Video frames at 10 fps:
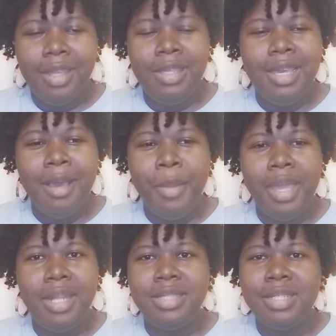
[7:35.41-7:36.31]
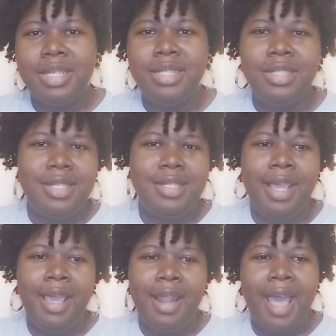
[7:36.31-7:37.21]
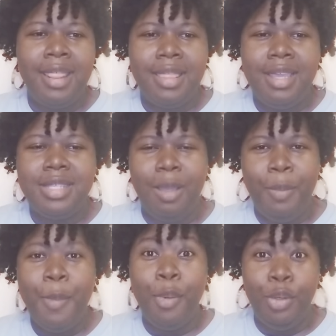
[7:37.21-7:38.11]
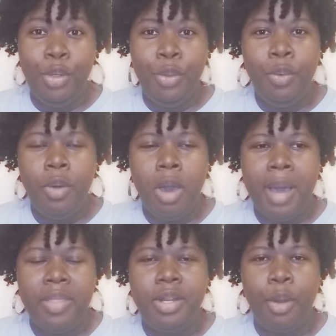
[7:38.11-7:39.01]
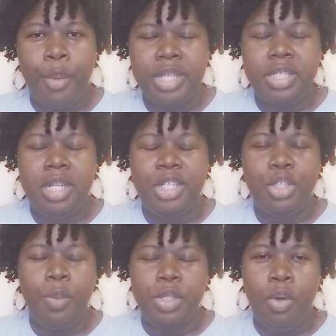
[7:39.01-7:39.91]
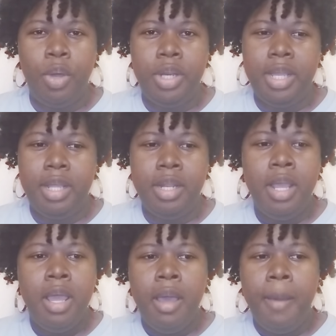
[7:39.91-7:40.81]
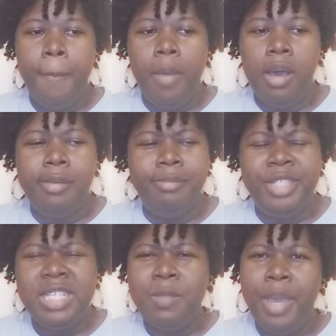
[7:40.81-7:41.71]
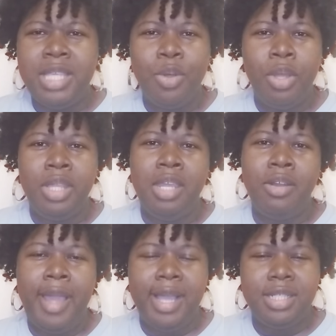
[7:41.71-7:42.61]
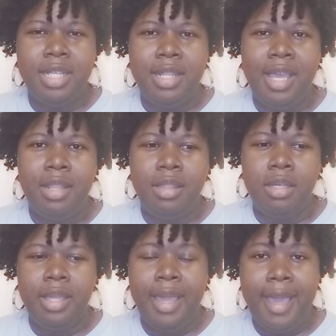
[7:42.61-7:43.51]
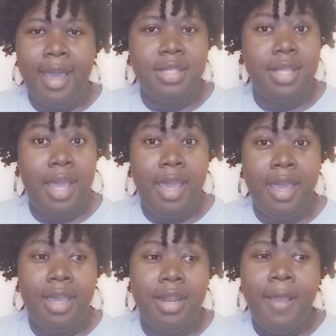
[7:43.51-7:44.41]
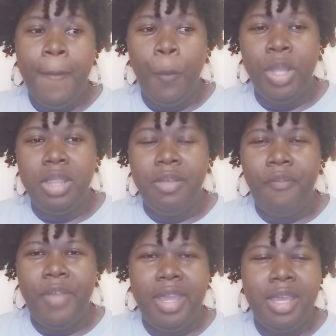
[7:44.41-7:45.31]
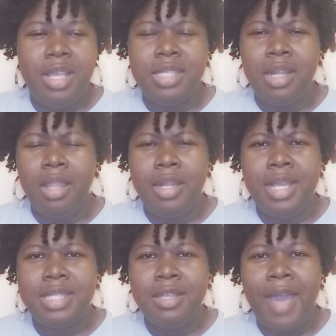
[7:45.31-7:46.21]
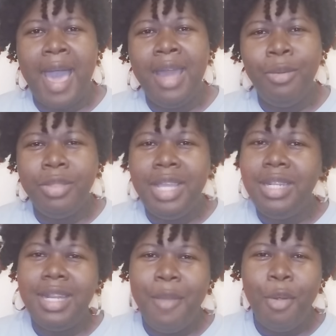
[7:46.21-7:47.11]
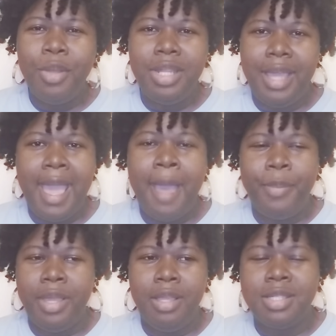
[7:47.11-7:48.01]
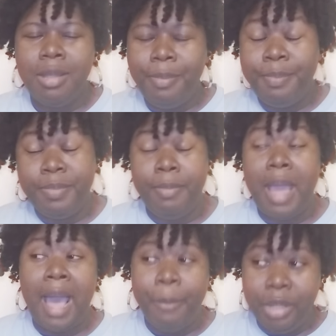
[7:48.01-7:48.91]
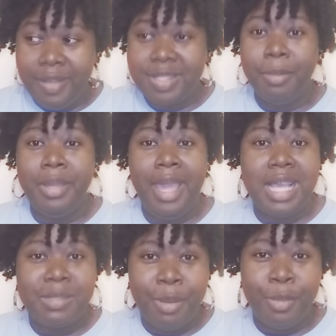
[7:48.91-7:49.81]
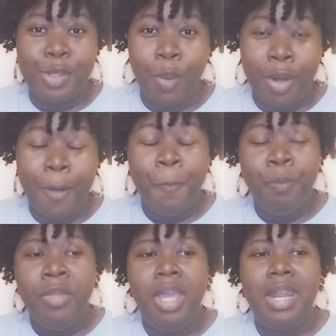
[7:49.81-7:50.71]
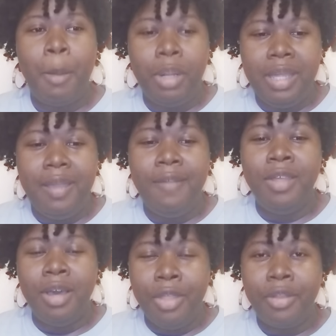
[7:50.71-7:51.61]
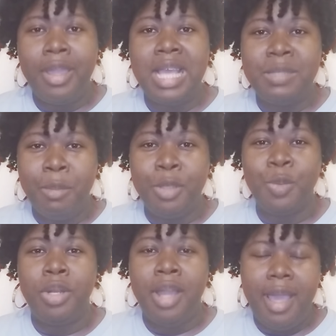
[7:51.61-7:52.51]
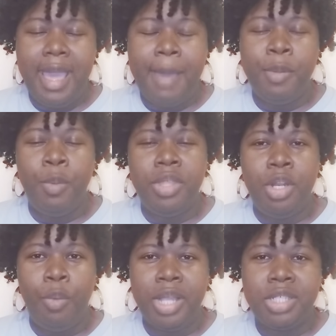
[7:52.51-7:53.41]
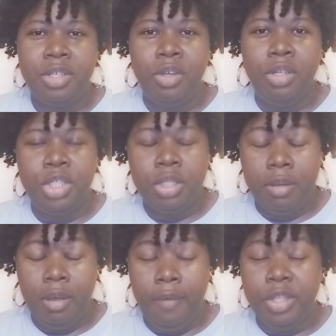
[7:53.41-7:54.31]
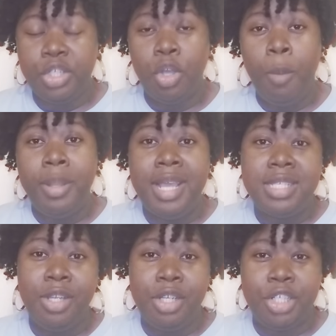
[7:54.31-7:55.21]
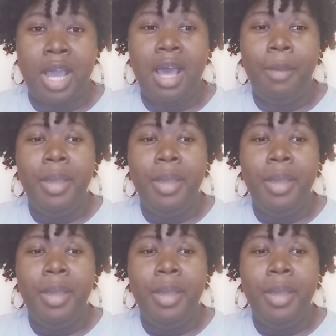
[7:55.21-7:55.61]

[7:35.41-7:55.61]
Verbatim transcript: yeah, man, it's just it's just sad. I think some people knew about the direction that the show was going in, um, just based on the interaction that the cast had with the fans and all of that stuff. I don't think that they were really happy. Some I believe some cast members were, and I believe the other cast members were not happy with the direction on the of the show, but that's their job,